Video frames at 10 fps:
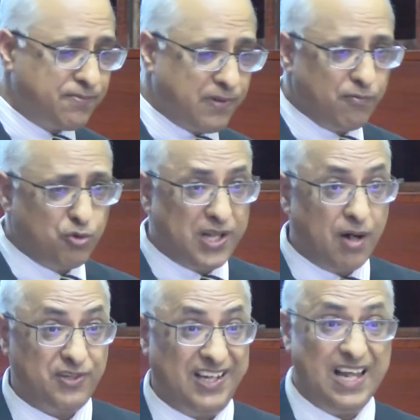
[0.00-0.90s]
from
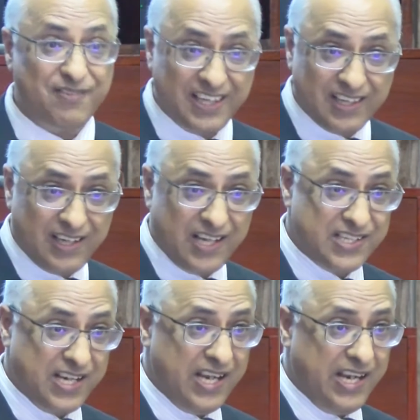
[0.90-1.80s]
2011. It's
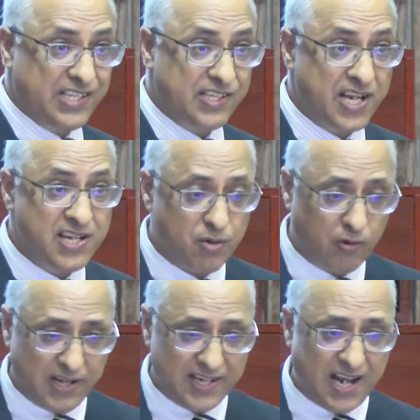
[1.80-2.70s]
a 10-year-old
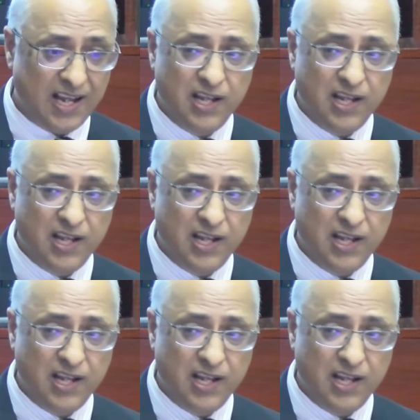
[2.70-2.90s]
data.